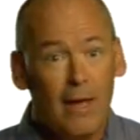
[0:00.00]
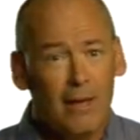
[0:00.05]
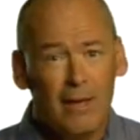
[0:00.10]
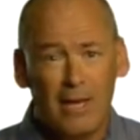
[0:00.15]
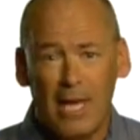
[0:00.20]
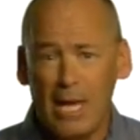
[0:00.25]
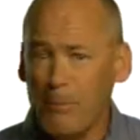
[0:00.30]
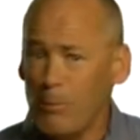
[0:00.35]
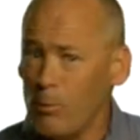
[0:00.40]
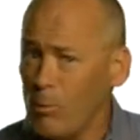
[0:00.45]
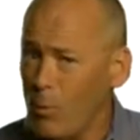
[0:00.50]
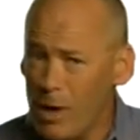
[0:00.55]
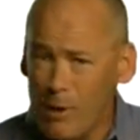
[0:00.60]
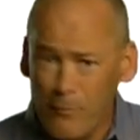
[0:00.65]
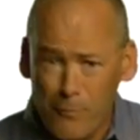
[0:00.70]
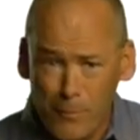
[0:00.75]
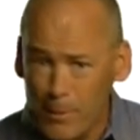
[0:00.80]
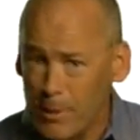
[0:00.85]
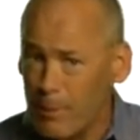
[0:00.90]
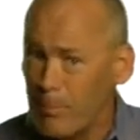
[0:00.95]
Keep away
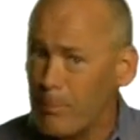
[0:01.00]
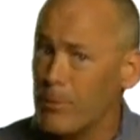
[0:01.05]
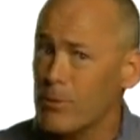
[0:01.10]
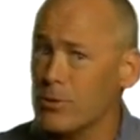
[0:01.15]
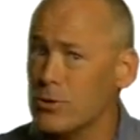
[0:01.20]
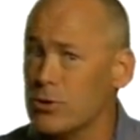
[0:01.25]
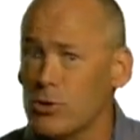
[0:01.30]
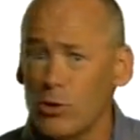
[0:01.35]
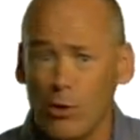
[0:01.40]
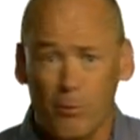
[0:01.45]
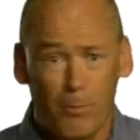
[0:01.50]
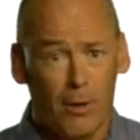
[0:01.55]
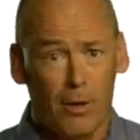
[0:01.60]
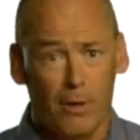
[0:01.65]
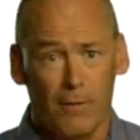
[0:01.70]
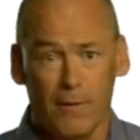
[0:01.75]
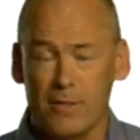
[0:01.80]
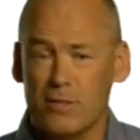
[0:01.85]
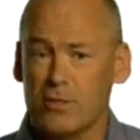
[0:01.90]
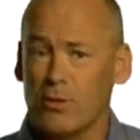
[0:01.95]
from the personal
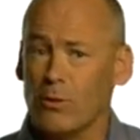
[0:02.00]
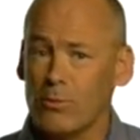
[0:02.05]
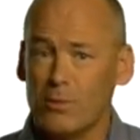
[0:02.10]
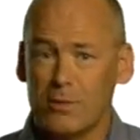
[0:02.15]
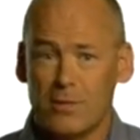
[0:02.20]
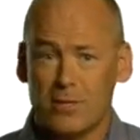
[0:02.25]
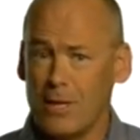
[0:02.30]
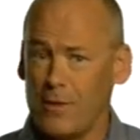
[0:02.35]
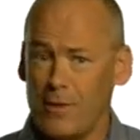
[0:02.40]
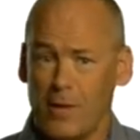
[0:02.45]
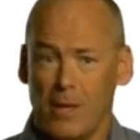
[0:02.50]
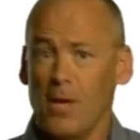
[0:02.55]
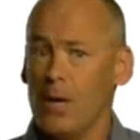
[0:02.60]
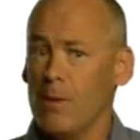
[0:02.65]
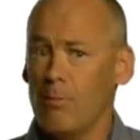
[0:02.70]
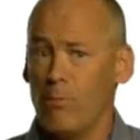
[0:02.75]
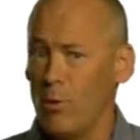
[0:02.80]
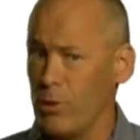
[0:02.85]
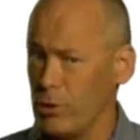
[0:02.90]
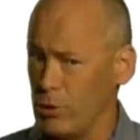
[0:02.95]
part of this. Don't say that,
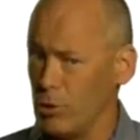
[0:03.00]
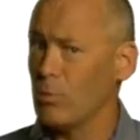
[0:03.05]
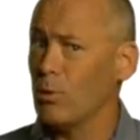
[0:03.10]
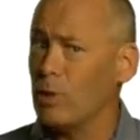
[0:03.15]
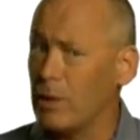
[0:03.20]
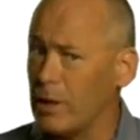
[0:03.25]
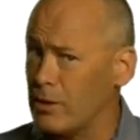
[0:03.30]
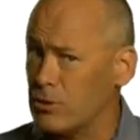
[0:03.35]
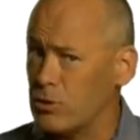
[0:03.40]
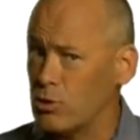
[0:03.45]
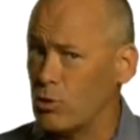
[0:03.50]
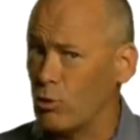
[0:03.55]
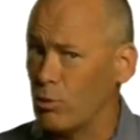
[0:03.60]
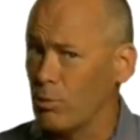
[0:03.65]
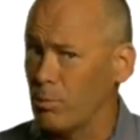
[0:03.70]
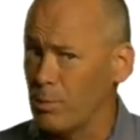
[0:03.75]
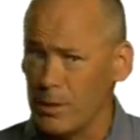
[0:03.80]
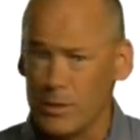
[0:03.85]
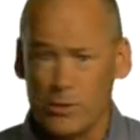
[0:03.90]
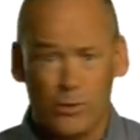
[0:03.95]
boy, you're really
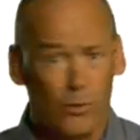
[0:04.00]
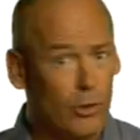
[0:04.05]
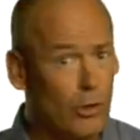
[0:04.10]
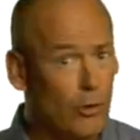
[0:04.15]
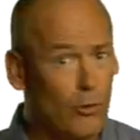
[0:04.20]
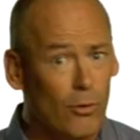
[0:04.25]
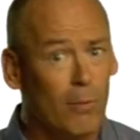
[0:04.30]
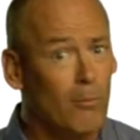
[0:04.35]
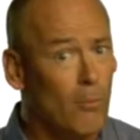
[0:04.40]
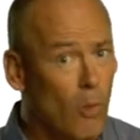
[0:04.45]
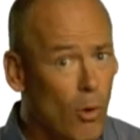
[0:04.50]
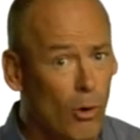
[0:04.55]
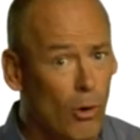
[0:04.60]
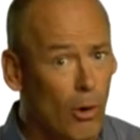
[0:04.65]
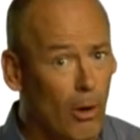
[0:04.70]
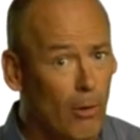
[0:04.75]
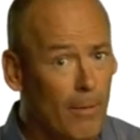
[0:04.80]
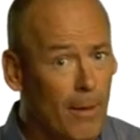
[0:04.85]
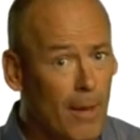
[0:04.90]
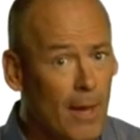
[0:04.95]
unscrupulous or you're
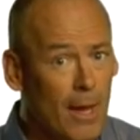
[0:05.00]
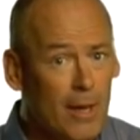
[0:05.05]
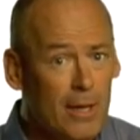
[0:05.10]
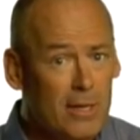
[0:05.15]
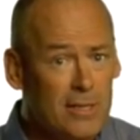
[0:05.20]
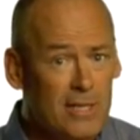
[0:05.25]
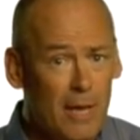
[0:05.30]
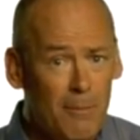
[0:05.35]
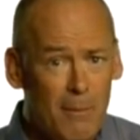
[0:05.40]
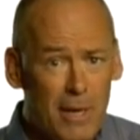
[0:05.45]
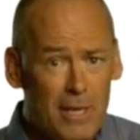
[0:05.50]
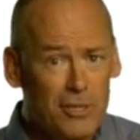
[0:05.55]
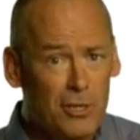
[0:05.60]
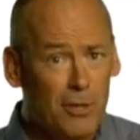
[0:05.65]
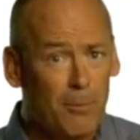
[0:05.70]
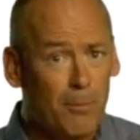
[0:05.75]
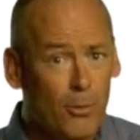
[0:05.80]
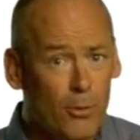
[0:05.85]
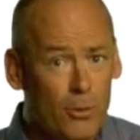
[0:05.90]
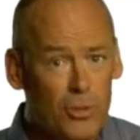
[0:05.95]
immoral, because that makes
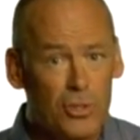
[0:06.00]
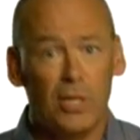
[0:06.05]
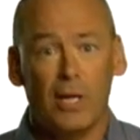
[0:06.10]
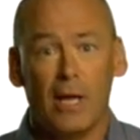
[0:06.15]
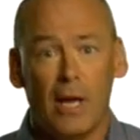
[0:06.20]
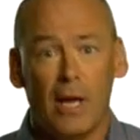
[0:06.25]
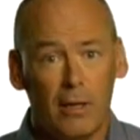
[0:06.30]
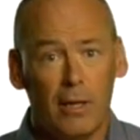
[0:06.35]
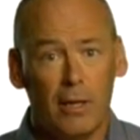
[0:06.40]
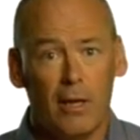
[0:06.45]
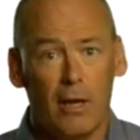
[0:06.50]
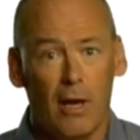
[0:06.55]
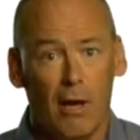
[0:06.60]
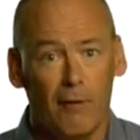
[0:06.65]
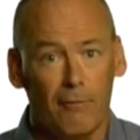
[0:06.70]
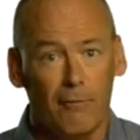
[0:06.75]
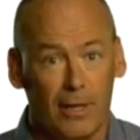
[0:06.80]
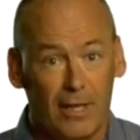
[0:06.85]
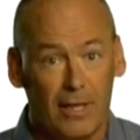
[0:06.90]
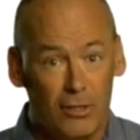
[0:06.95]
it a personality
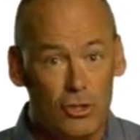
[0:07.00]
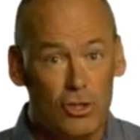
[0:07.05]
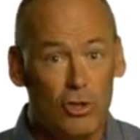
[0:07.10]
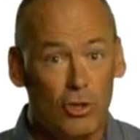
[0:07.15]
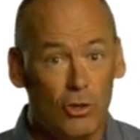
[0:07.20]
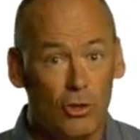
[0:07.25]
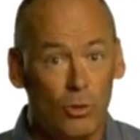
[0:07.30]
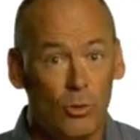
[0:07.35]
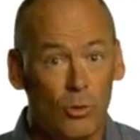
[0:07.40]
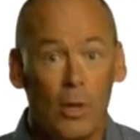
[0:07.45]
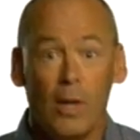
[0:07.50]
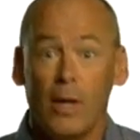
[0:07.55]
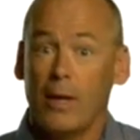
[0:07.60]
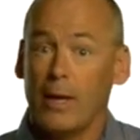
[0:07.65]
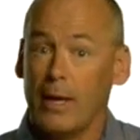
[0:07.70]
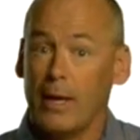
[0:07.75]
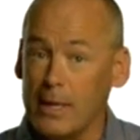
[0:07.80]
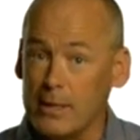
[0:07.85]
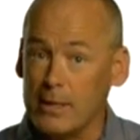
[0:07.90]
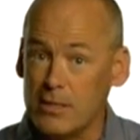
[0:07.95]
conflict. It's you
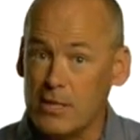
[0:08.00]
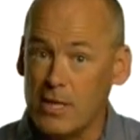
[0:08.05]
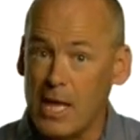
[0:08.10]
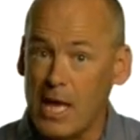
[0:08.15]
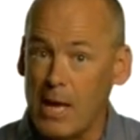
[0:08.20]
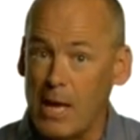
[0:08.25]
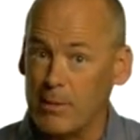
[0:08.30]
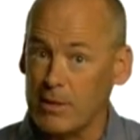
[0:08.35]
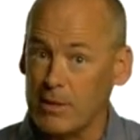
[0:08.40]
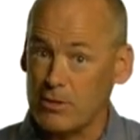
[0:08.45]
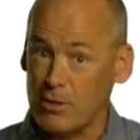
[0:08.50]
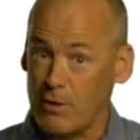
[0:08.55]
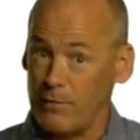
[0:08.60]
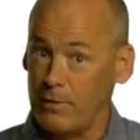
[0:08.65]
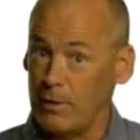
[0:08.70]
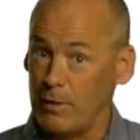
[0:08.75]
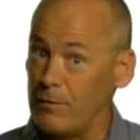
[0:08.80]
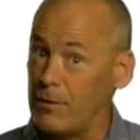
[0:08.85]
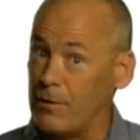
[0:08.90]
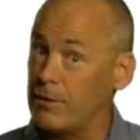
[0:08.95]
against them. They start
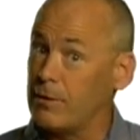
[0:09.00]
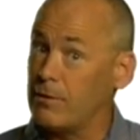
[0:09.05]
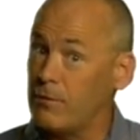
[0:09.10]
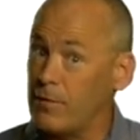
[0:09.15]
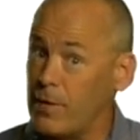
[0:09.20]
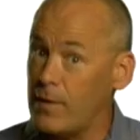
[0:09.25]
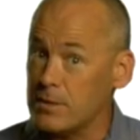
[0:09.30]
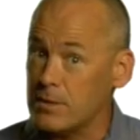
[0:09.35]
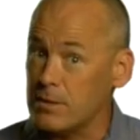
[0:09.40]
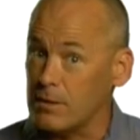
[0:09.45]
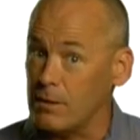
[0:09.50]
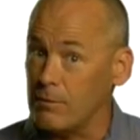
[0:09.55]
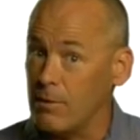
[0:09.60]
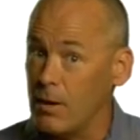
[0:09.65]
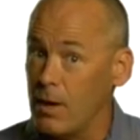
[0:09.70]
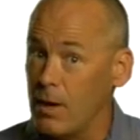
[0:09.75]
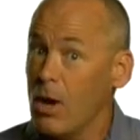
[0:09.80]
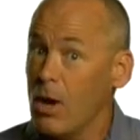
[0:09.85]
feeling very defensive.